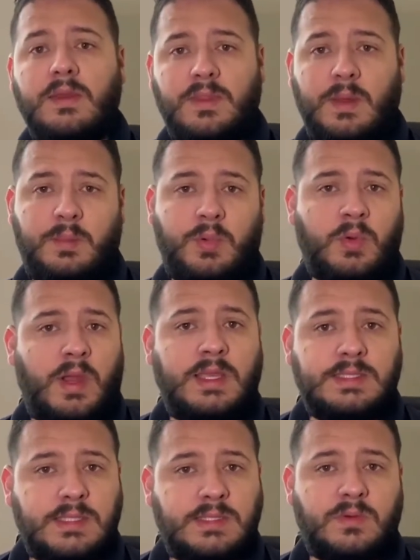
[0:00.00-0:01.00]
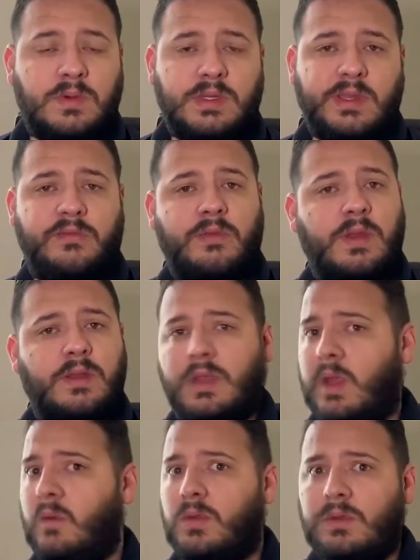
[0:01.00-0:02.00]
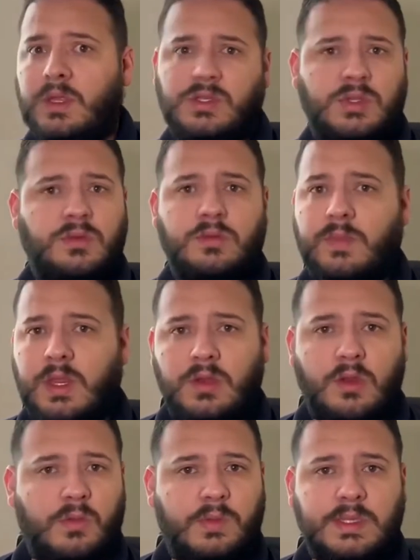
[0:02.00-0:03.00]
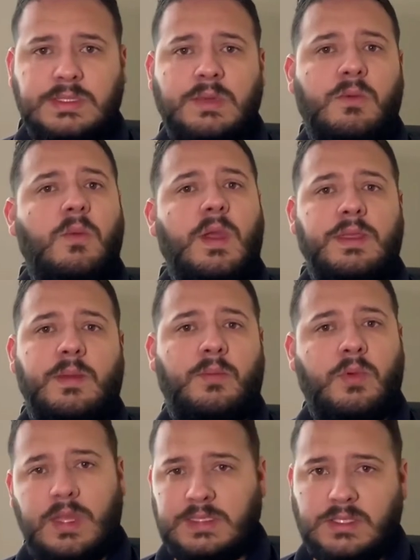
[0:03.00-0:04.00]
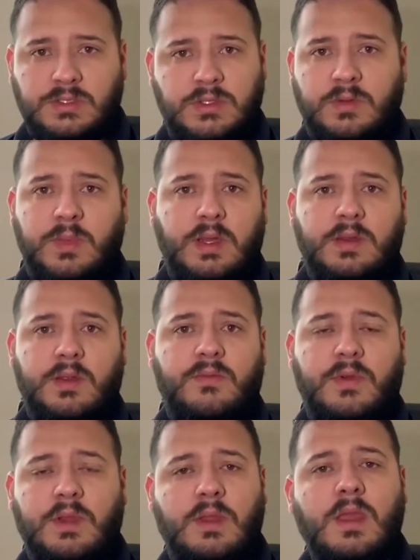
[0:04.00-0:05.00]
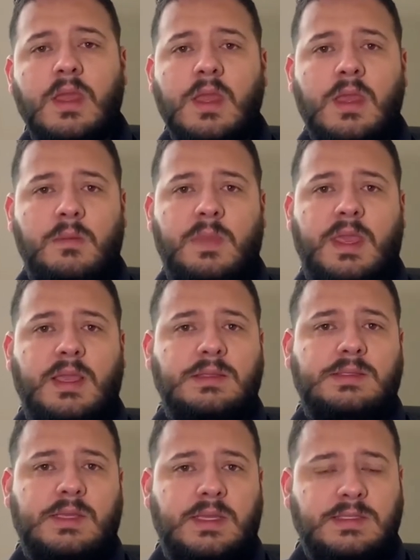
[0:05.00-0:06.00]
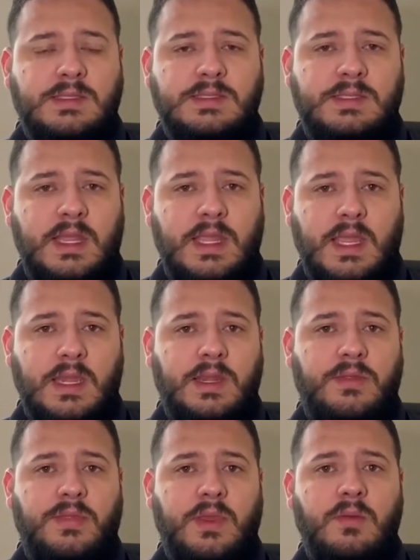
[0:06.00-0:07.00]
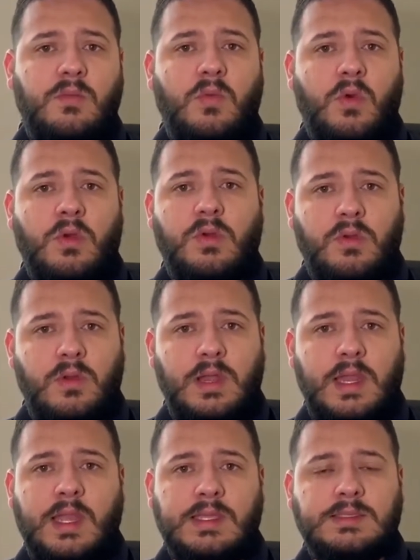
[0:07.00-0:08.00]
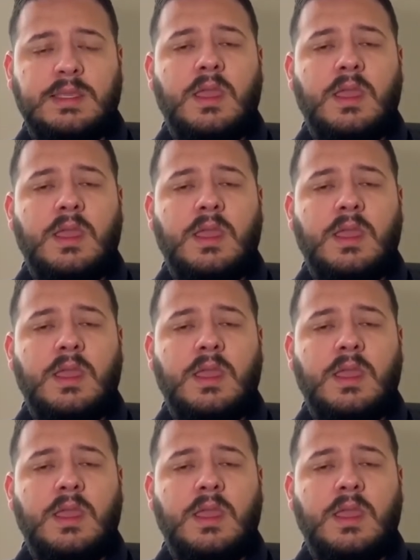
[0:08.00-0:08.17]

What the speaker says: The prices were different. There shouldn't be no reason why the prices should be different, because it doesn't take anything more or less